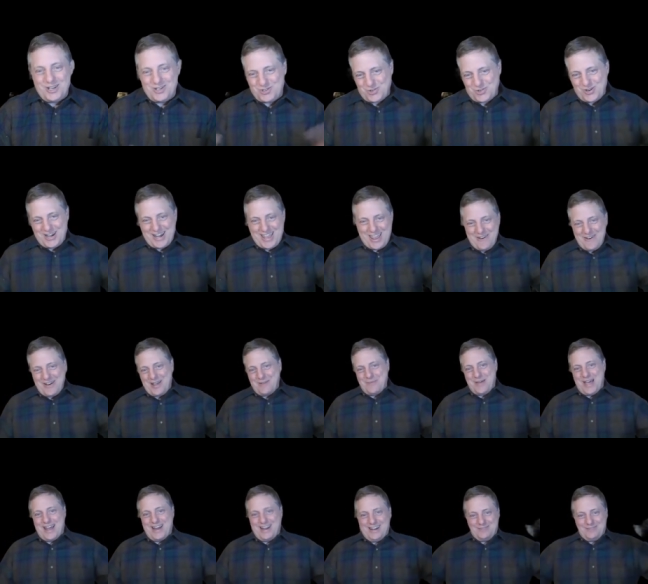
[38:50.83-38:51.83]
enjoyed hearing
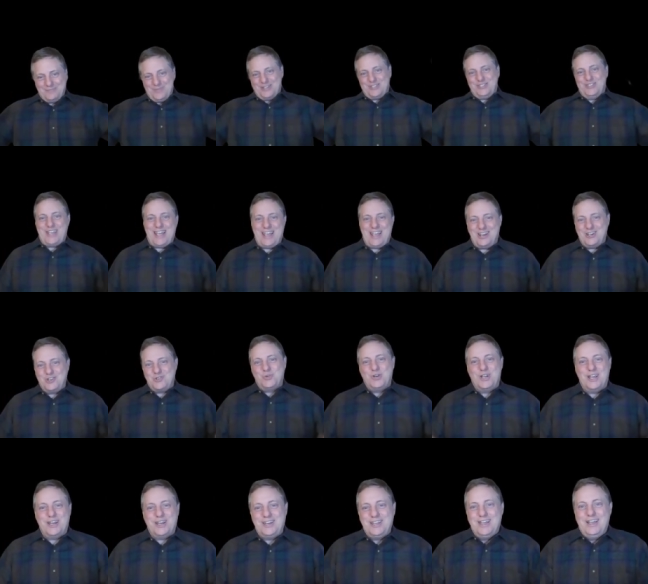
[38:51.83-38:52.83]
about it as much as I
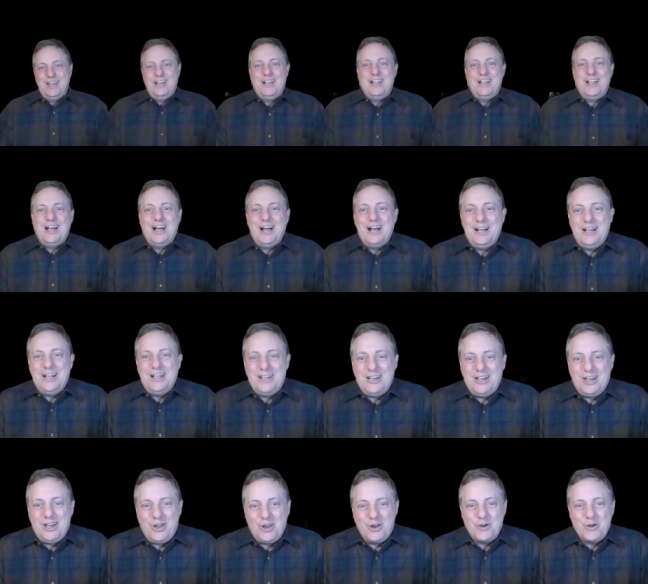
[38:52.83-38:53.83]
enjoyed uh,
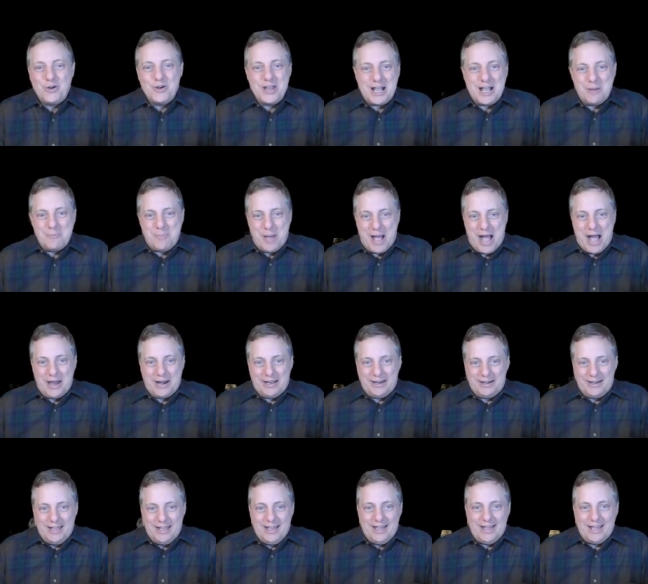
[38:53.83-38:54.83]
learning about it.
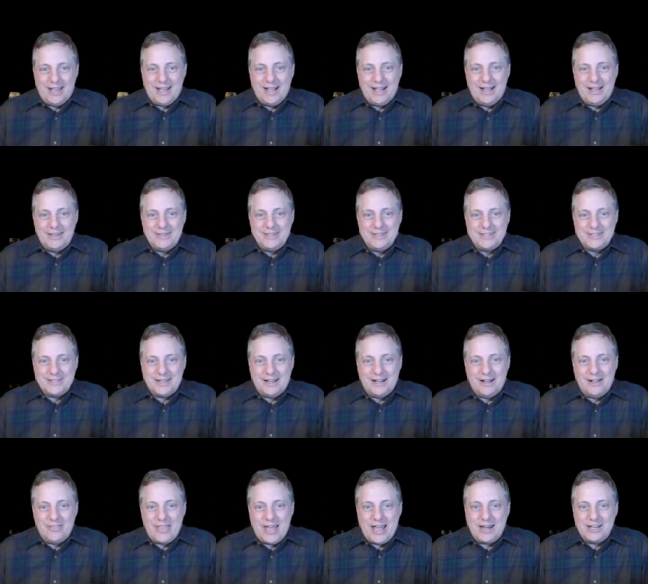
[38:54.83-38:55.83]
And
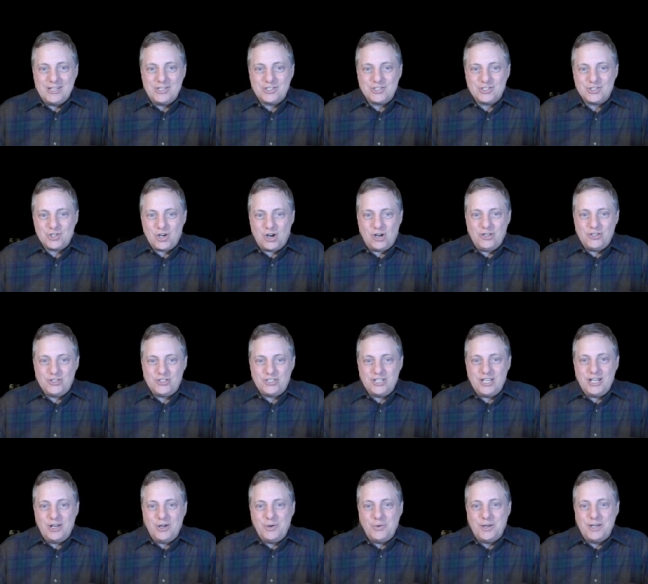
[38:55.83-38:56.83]
uh, that is Charles
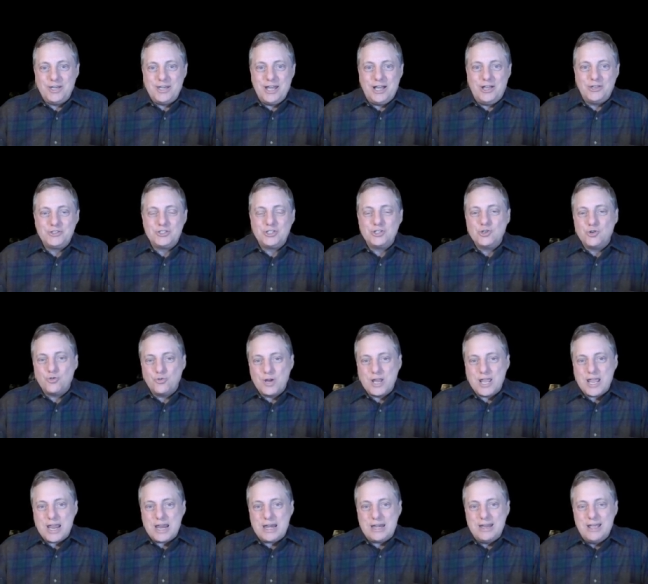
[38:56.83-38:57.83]
Stielow and Nelson
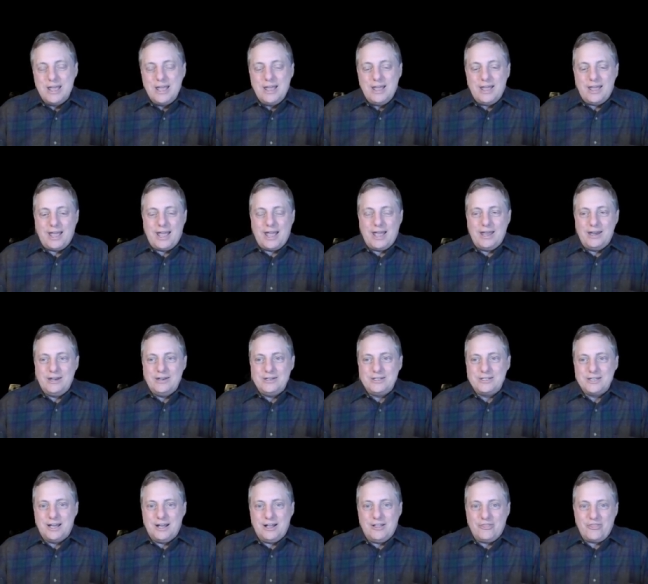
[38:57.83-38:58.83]
Green. And
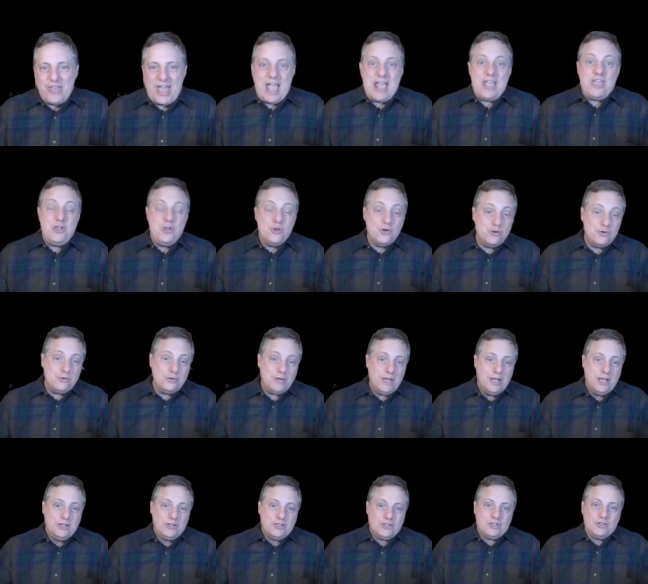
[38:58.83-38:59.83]
uh, thank you
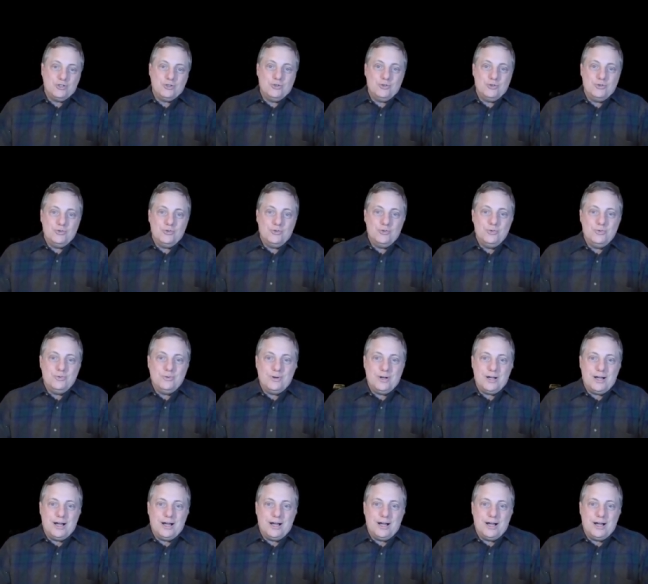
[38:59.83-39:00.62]
to